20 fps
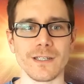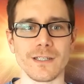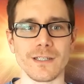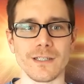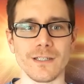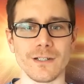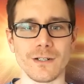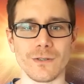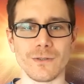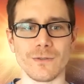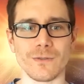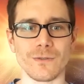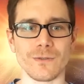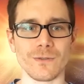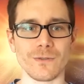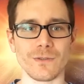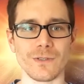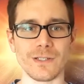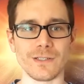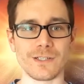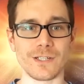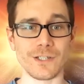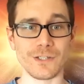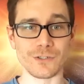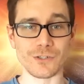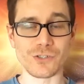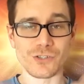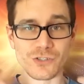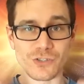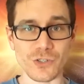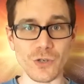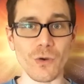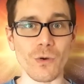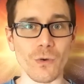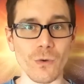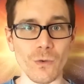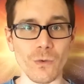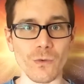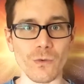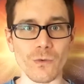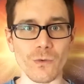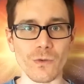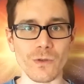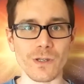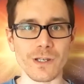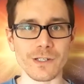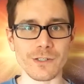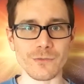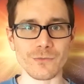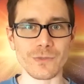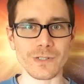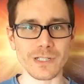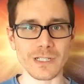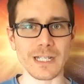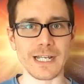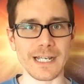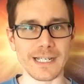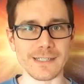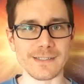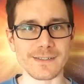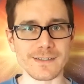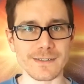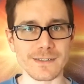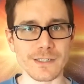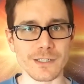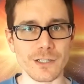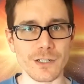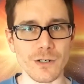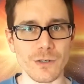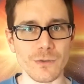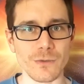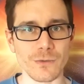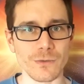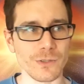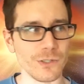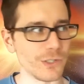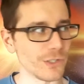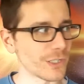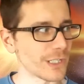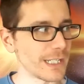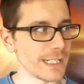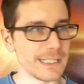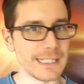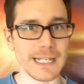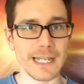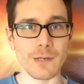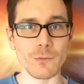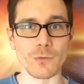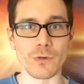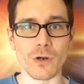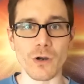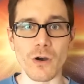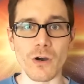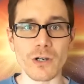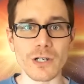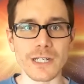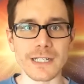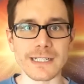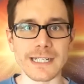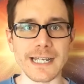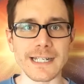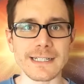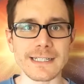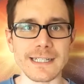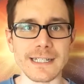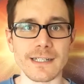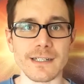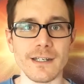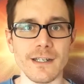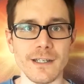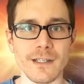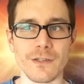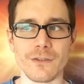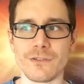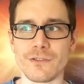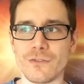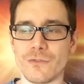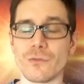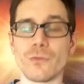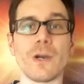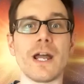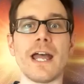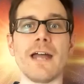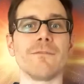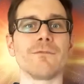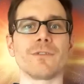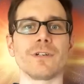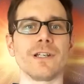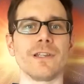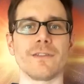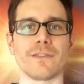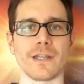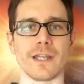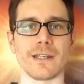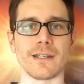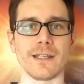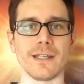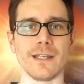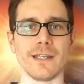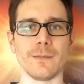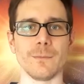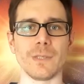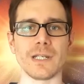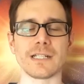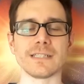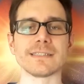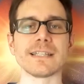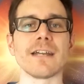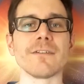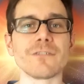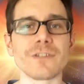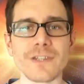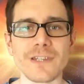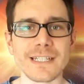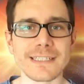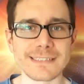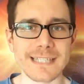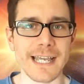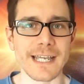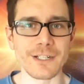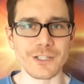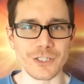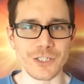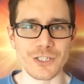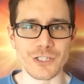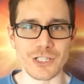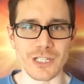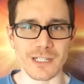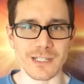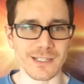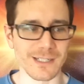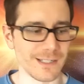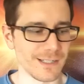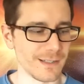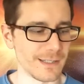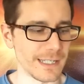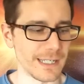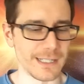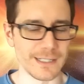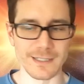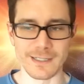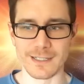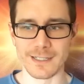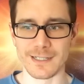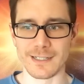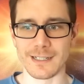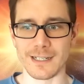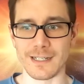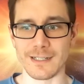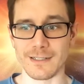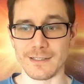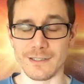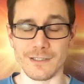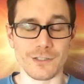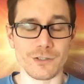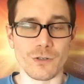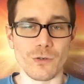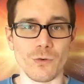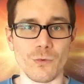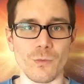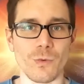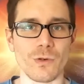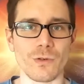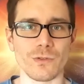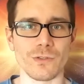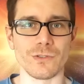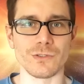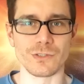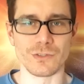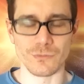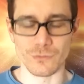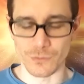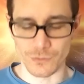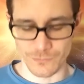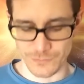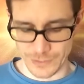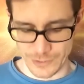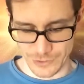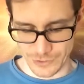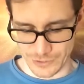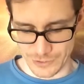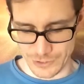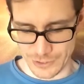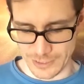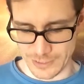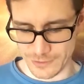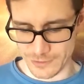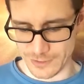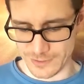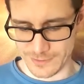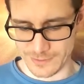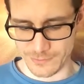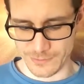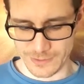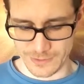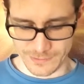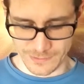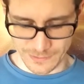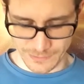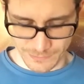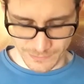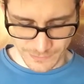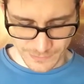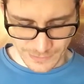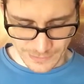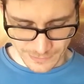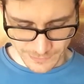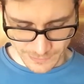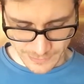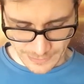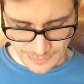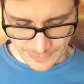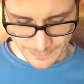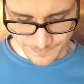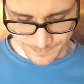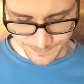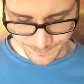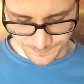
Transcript: to your soul, and you realize, we're all connected through everything, because everything's energy, then your whole world will eventually change. Let's see what else I wrote down.